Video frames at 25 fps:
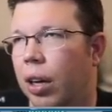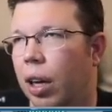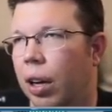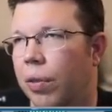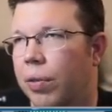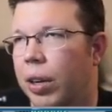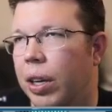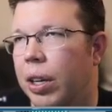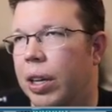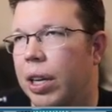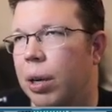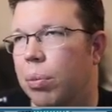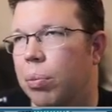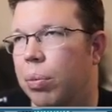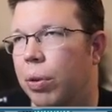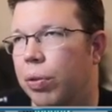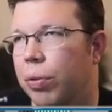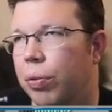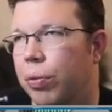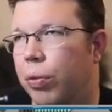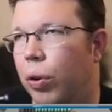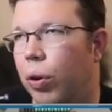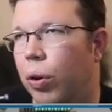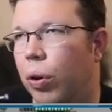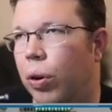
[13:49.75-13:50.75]
I've done that
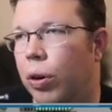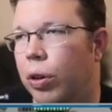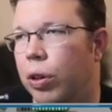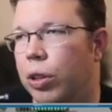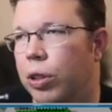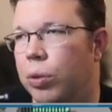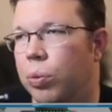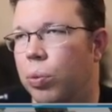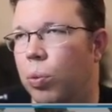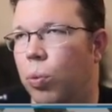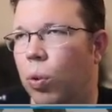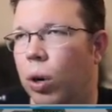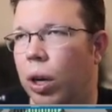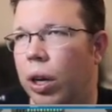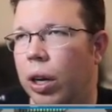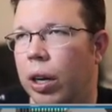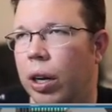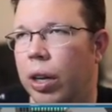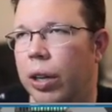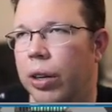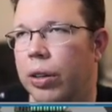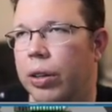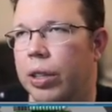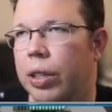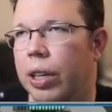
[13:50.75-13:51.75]
before, just one
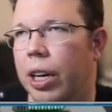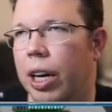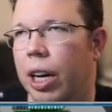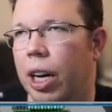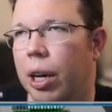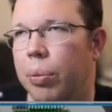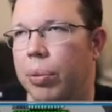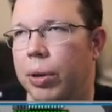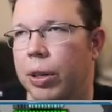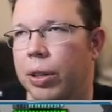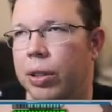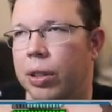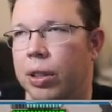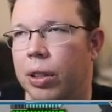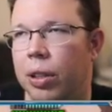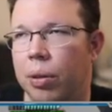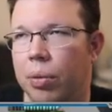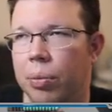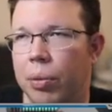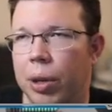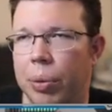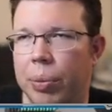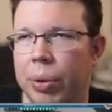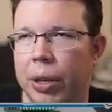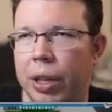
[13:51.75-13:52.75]
other time, or
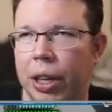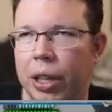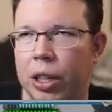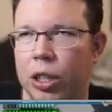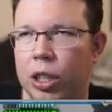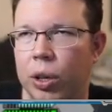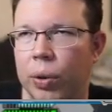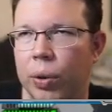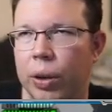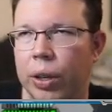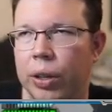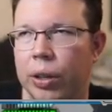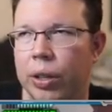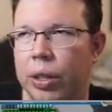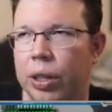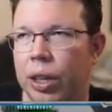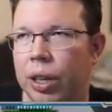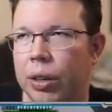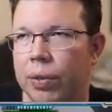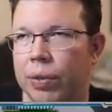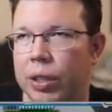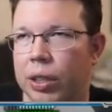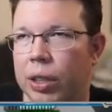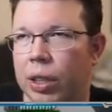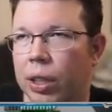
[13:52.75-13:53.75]
uh, maybe like two other
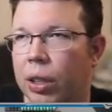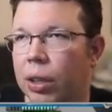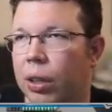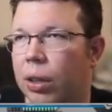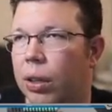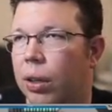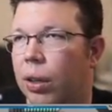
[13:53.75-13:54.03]
times.